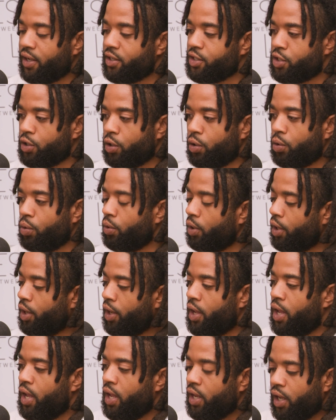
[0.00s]
And so,
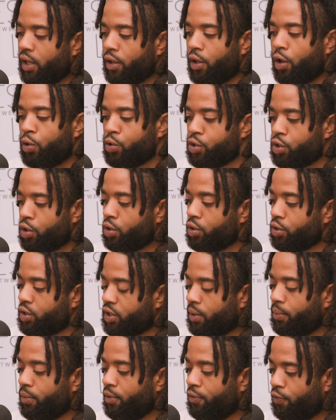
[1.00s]
those are
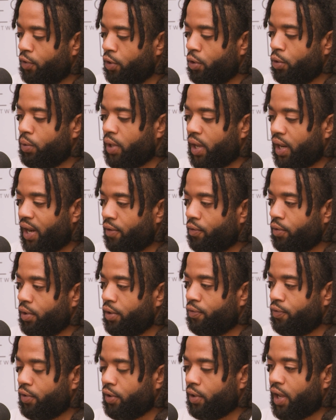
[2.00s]
some of the few that I
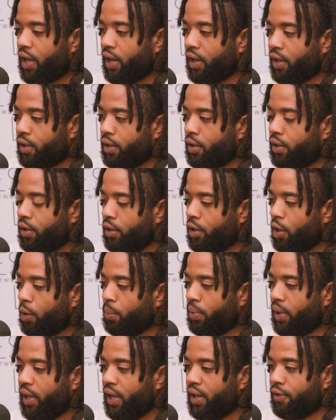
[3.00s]
really feel like,
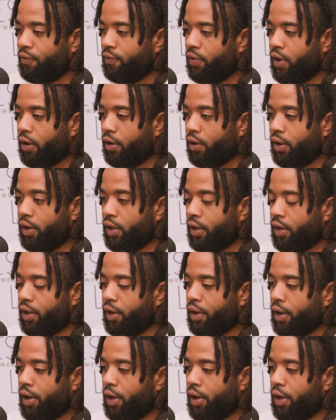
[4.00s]
played a very,